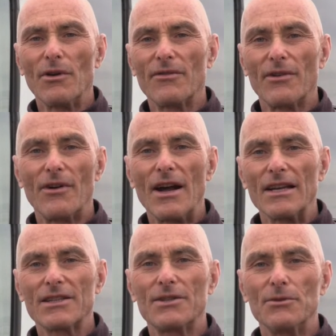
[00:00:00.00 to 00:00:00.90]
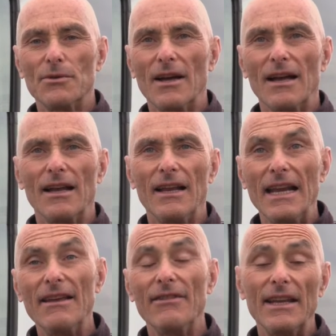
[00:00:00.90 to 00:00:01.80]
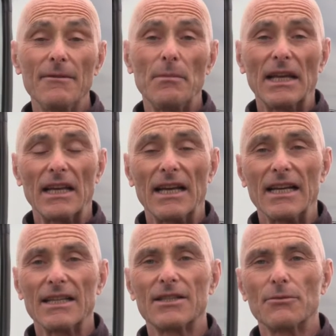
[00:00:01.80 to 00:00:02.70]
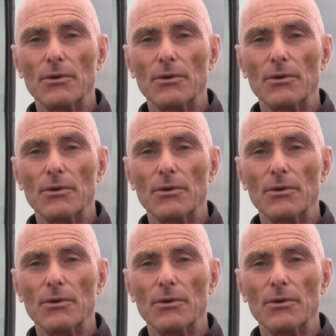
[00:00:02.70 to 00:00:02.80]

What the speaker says: for us to live in because